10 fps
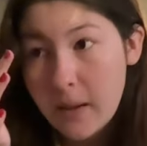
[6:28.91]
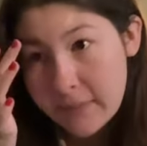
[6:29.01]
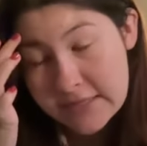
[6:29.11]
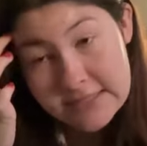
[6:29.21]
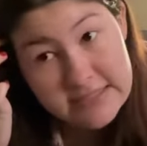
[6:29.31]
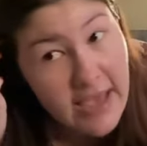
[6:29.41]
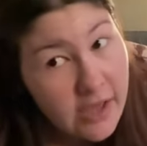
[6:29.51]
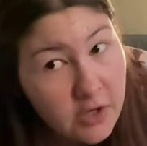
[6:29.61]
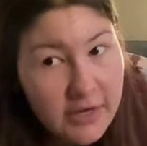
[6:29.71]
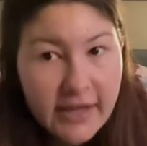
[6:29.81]
It's
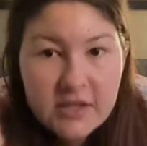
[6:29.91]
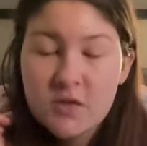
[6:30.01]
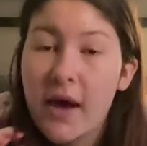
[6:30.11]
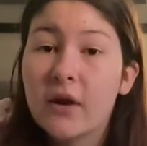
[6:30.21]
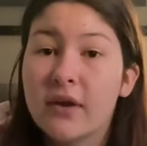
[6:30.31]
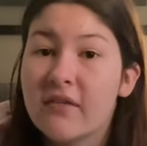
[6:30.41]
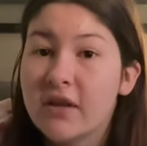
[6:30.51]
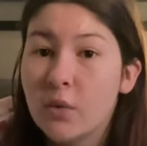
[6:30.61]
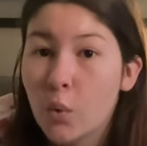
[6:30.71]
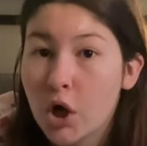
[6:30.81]
Saturday, so I don't have any
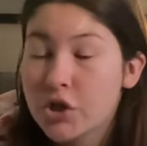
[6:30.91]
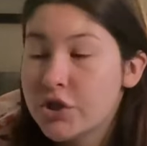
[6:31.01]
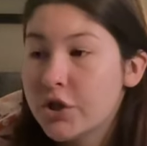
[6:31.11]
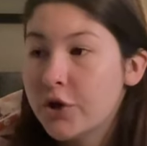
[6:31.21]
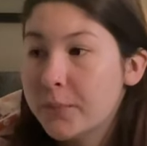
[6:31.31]
work to do,